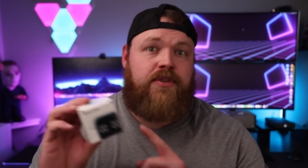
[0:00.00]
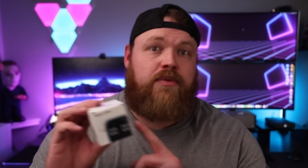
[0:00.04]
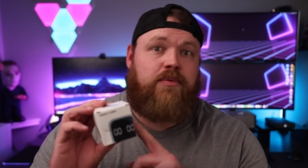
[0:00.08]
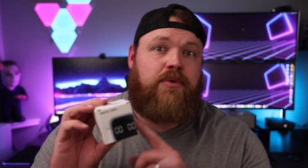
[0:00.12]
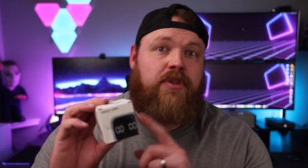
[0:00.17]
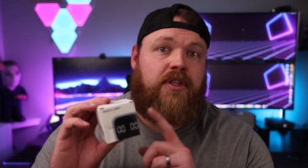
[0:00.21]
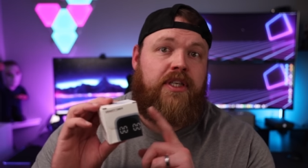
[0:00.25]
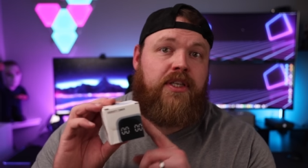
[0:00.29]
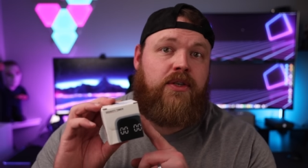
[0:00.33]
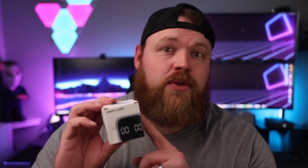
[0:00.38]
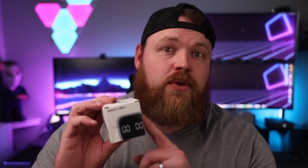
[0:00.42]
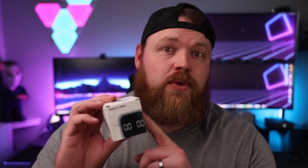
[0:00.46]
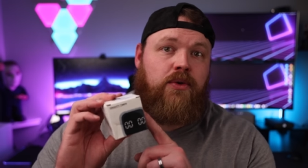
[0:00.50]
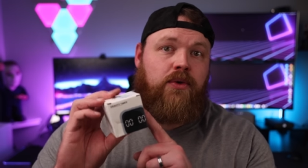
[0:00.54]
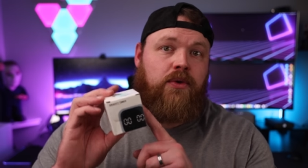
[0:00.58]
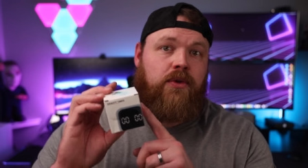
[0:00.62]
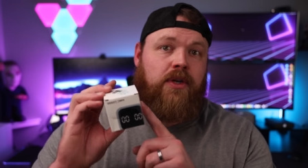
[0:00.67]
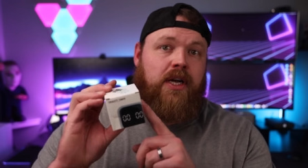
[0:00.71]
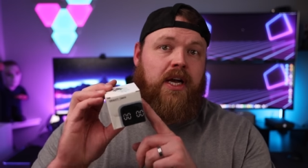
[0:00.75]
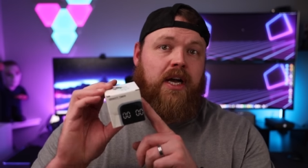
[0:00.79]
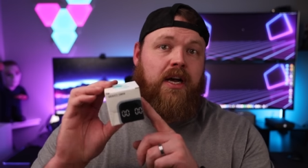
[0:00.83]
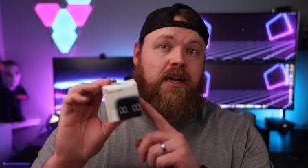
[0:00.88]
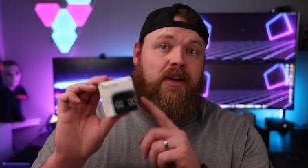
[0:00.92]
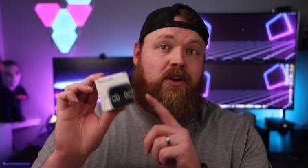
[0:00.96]
is a really
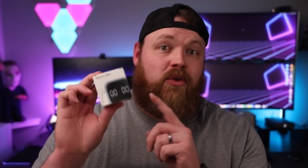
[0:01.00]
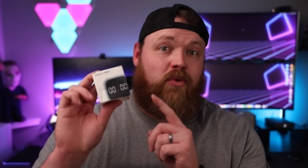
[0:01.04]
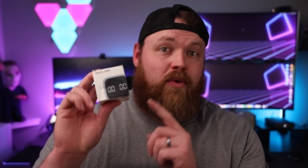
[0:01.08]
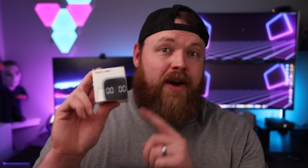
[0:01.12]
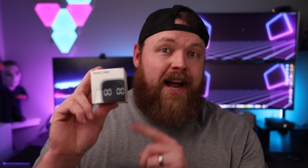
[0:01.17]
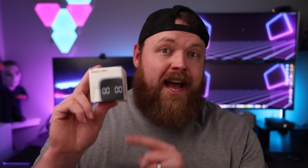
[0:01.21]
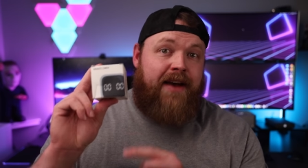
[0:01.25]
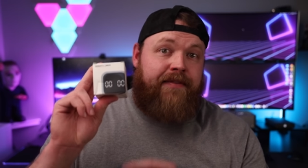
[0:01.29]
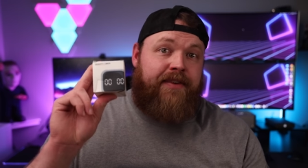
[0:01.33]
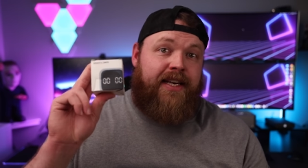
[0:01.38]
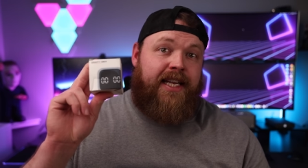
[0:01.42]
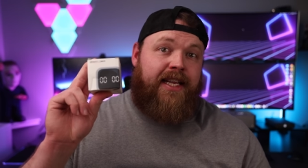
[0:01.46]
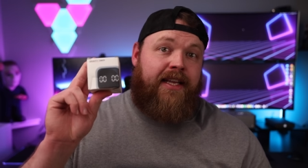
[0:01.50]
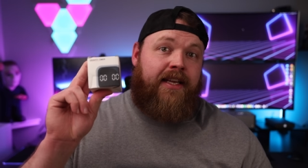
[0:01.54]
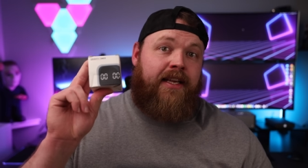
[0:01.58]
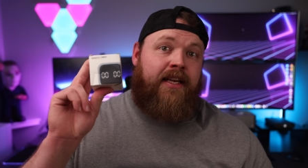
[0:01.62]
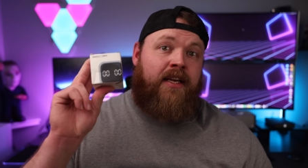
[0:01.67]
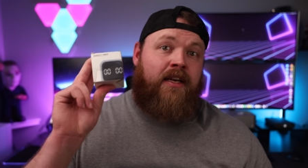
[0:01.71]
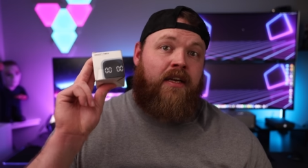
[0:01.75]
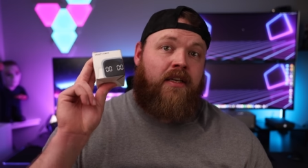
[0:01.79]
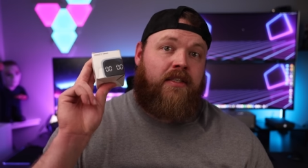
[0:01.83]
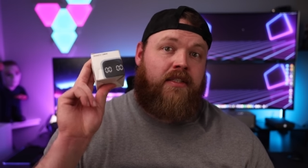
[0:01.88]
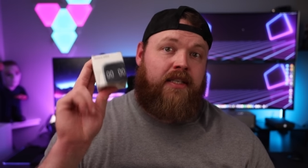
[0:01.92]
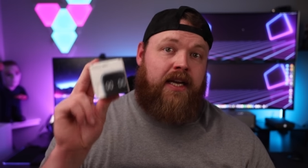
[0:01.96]
cool
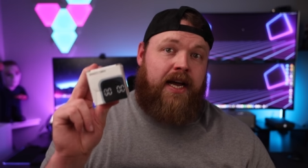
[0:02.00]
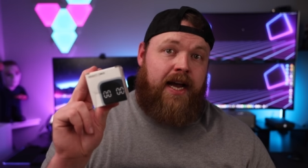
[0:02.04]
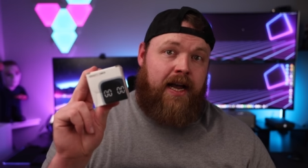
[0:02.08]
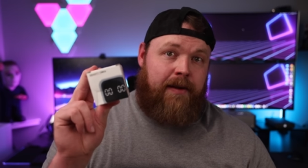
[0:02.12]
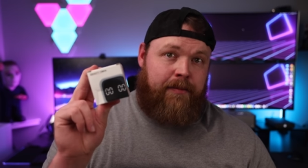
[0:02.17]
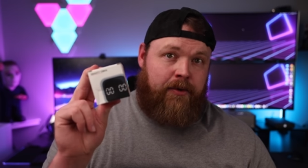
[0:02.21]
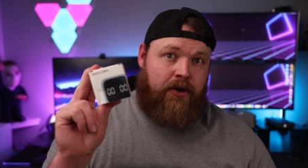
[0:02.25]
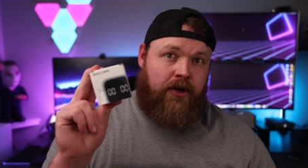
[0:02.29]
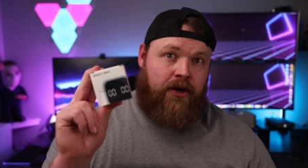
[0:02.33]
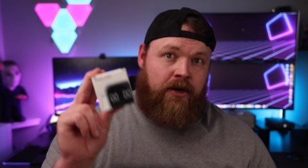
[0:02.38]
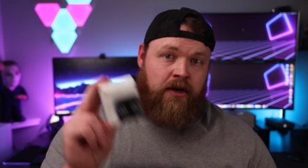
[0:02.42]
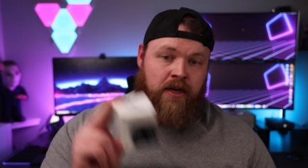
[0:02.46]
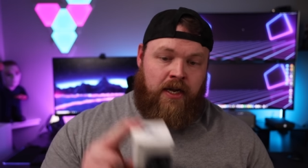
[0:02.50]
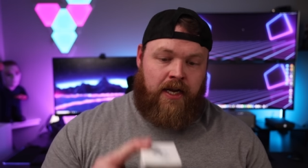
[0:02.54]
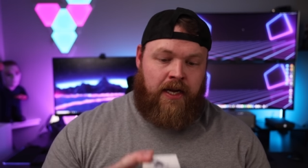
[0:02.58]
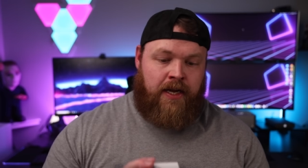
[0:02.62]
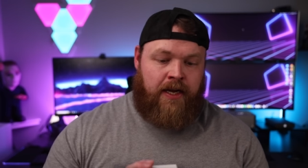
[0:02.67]
gravity timer.